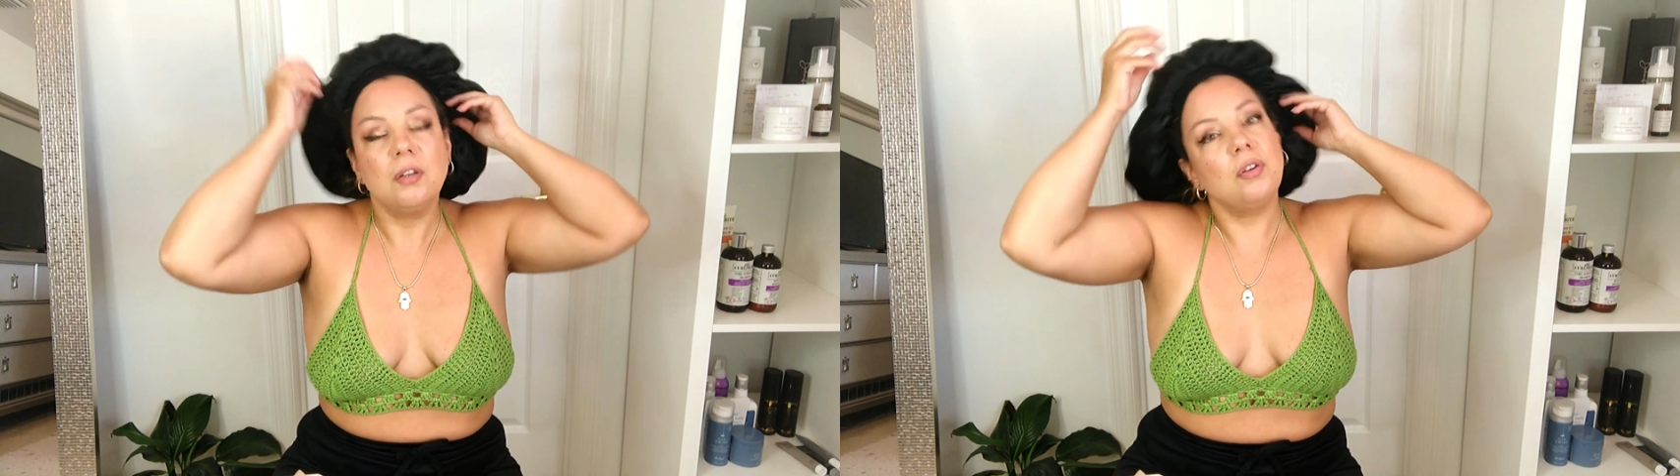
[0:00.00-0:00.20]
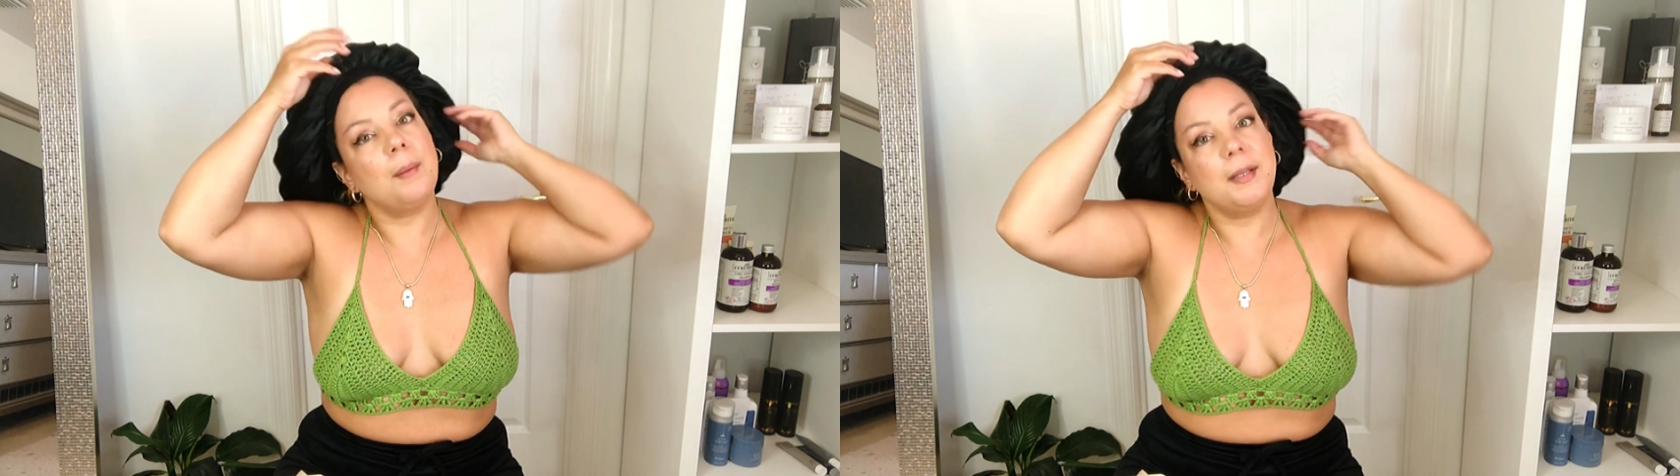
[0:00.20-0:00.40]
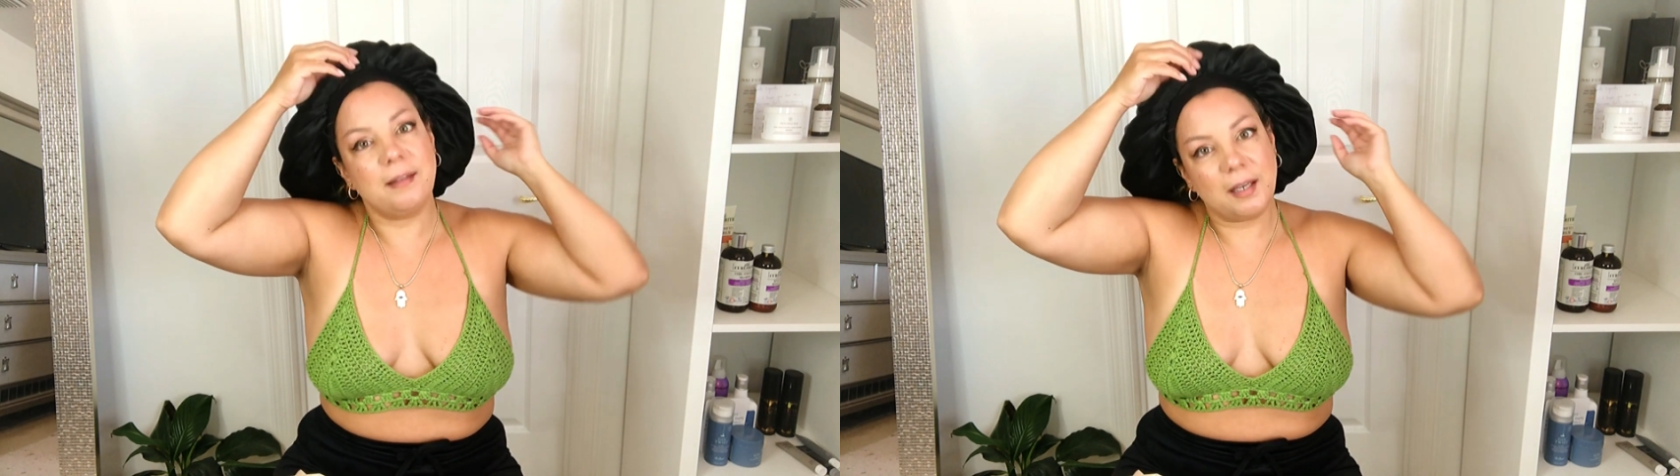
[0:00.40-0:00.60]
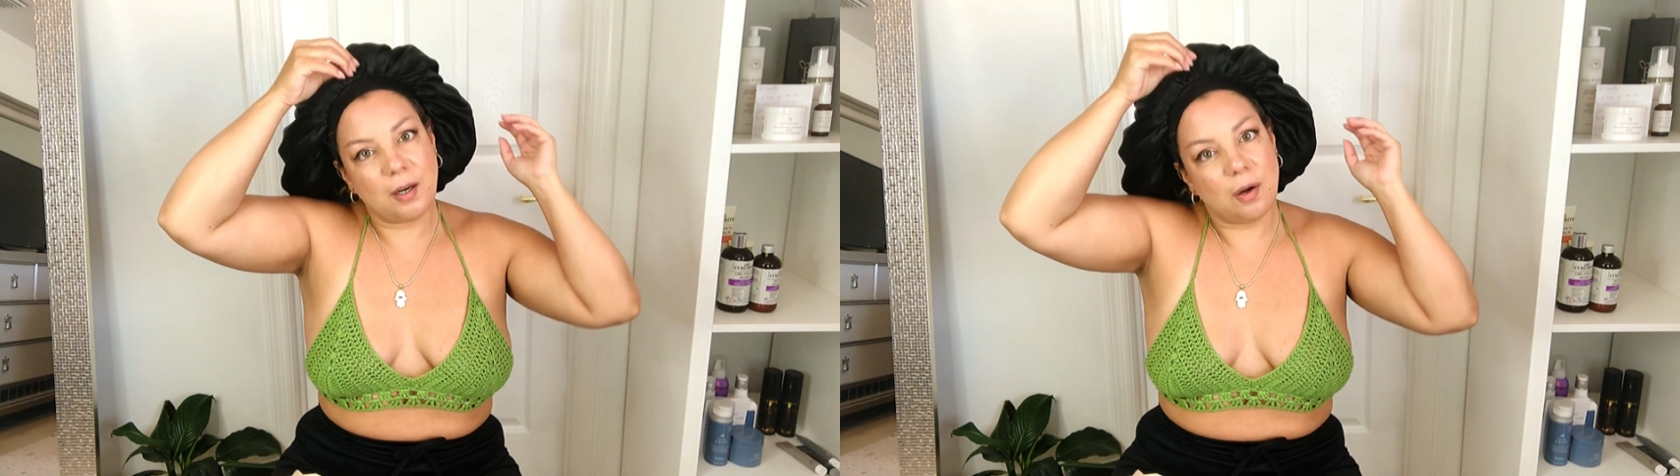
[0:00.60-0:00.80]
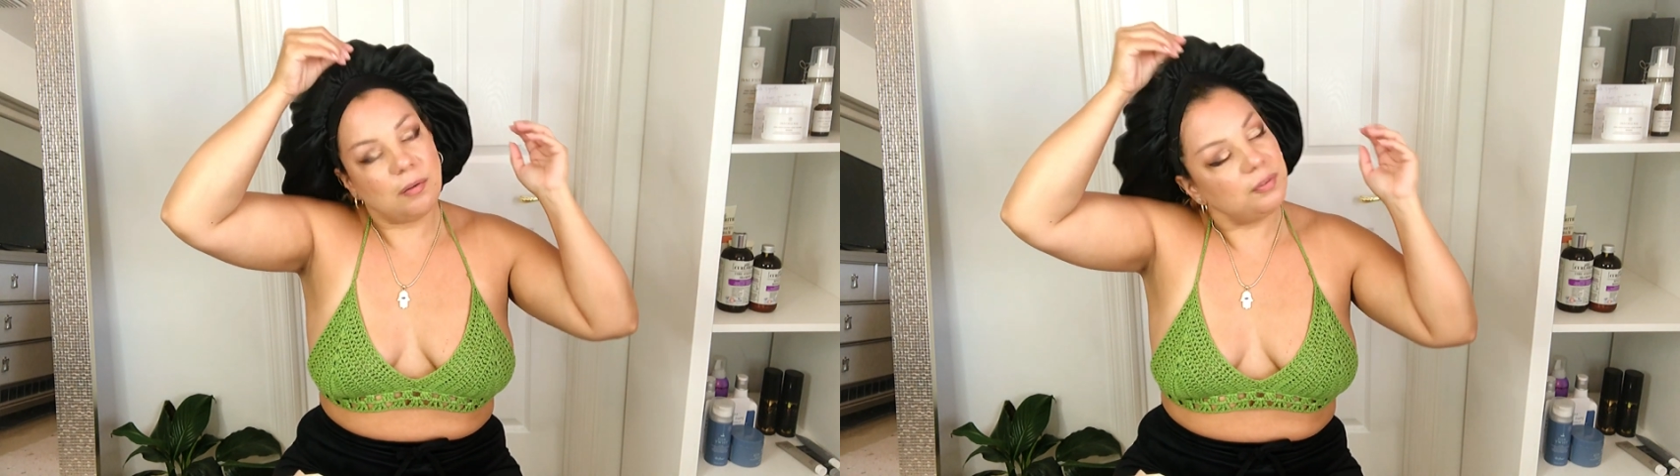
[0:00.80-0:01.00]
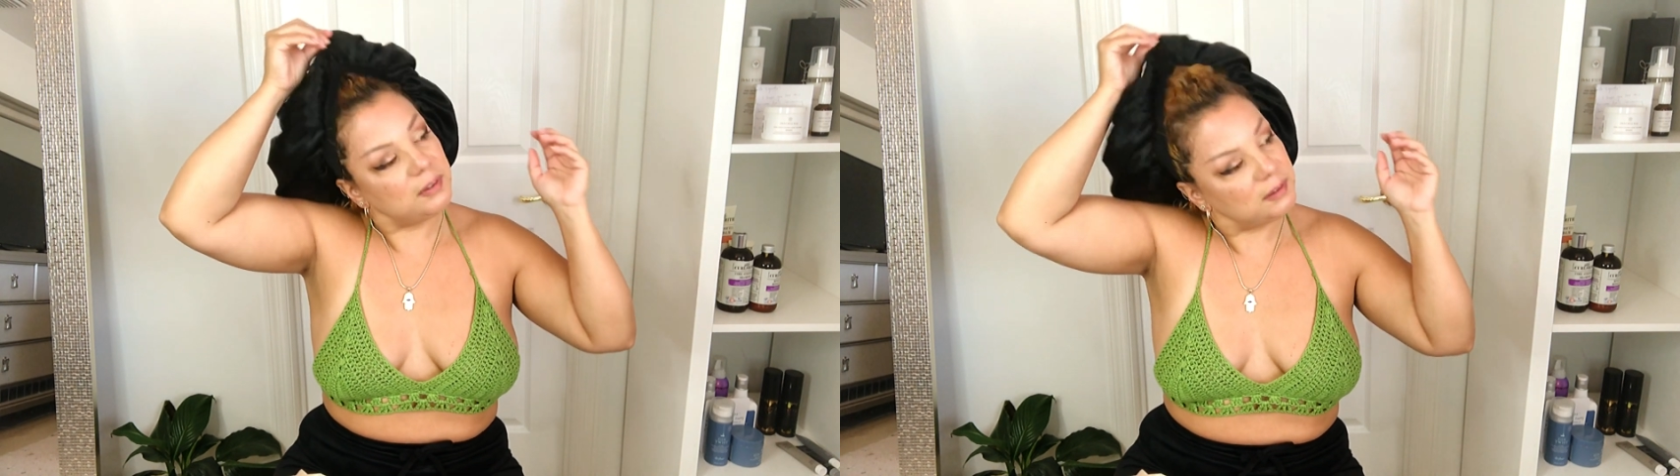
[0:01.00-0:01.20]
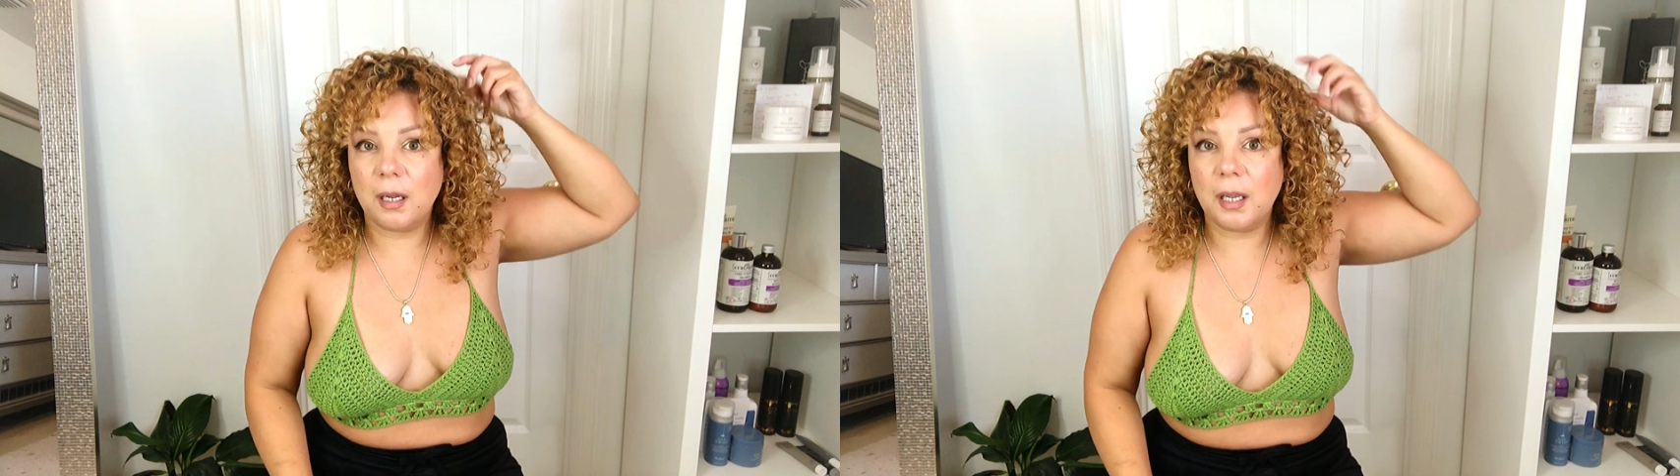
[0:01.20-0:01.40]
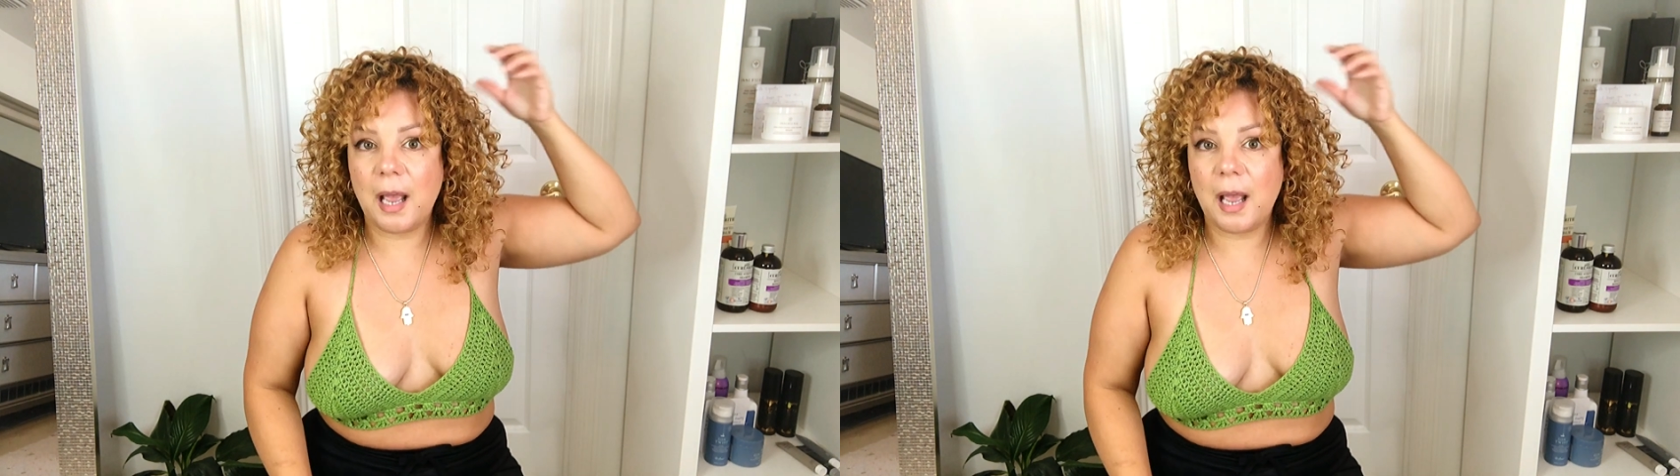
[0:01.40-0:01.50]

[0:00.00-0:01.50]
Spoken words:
So let me take it off. It